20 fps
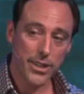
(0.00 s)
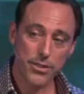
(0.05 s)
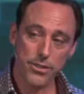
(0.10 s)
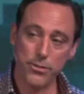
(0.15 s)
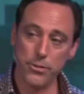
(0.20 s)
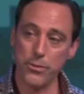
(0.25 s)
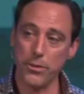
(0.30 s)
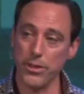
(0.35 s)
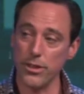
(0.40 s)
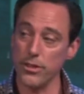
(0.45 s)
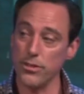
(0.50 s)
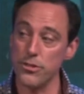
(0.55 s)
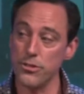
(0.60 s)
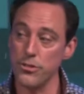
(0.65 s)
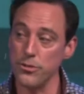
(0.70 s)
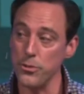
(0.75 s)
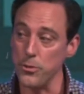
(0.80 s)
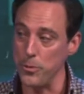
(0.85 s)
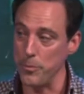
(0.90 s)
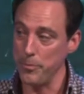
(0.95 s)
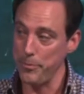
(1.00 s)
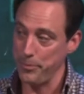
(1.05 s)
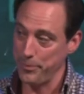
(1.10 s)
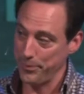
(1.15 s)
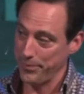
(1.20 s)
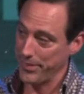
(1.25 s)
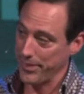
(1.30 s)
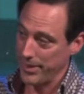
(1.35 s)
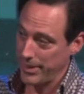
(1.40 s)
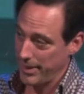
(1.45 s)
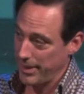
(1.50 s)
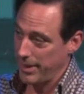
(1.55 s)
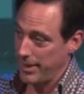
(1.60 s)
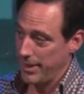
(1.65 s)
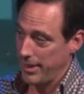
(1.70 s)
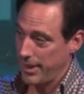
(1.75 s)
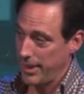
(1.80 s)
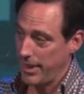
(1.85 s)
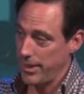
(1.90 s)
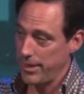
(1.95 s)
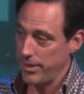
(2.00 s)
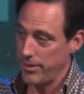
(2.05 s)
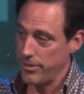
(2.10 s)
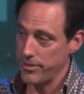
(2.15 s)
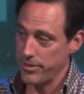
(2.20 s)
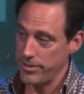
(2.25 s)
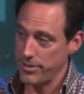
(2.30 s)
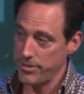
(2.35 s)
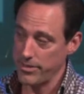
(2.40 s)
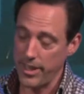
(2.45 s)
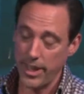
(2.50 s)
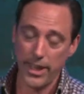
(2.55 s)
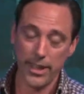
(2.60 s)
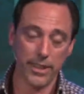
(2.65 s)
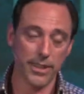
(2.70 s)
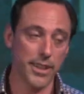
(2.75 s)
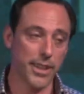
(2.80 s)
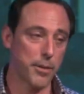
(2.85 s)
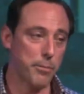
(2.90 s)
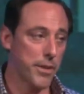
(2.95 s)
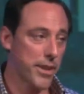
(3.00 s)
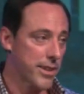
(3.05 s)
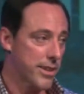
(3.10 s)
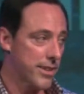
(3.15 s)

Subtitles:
not to assume. And there's a saying that I'm